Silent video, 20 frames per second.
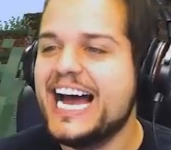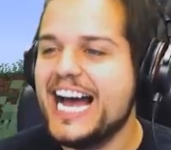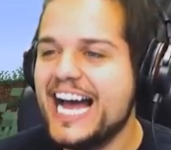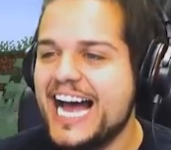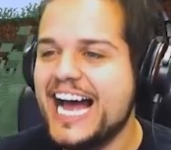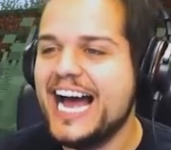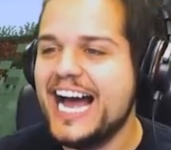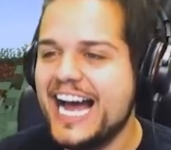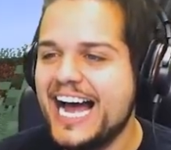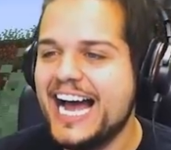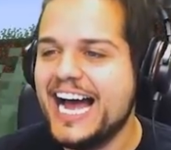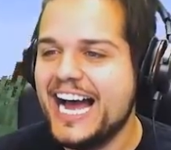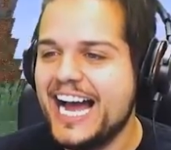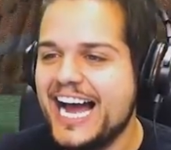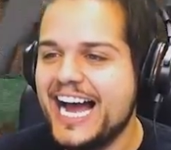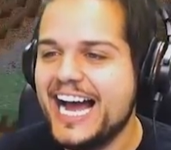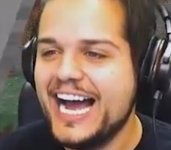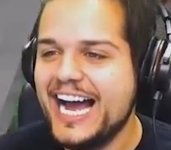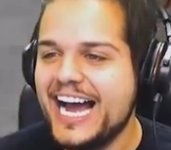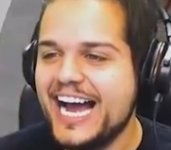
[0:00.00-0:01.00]

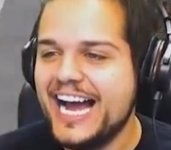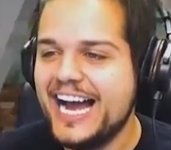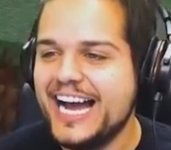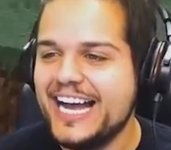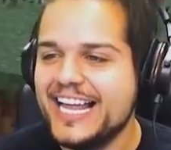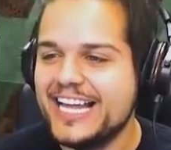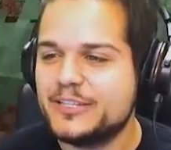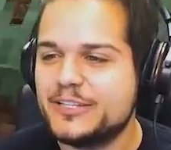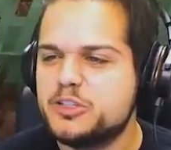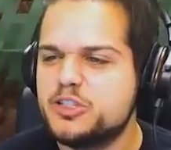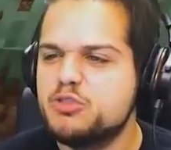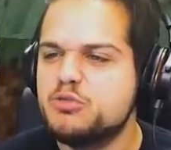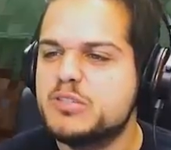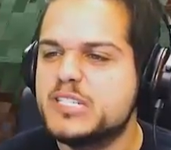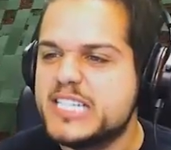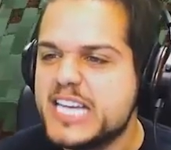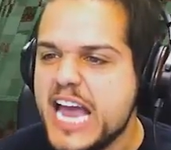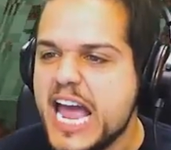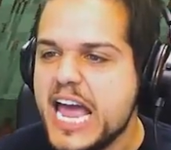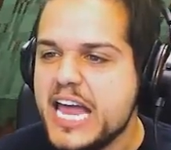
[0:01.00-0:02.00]
Ah! That's what you
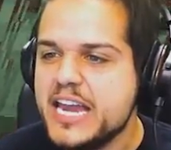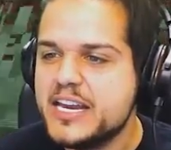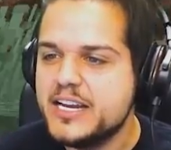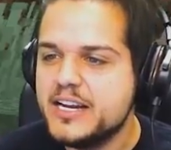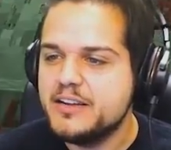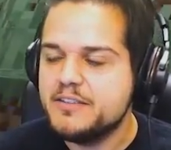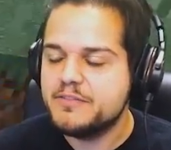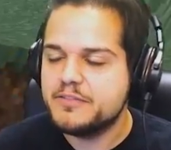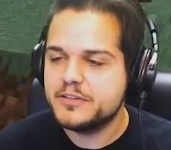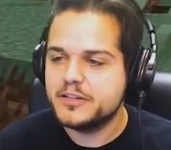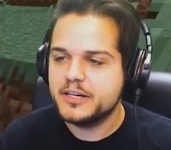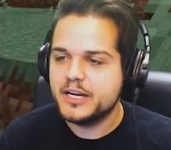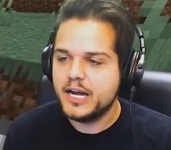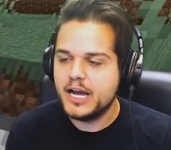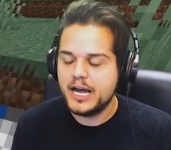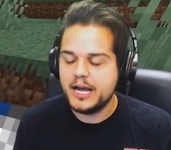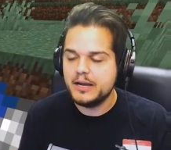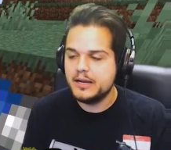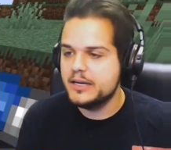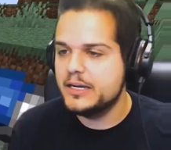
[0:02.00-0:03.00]
get for,
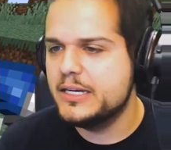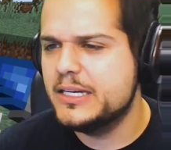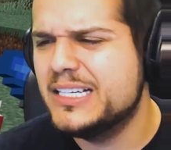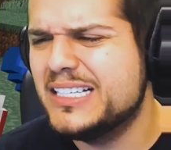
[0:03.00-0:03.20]
uh,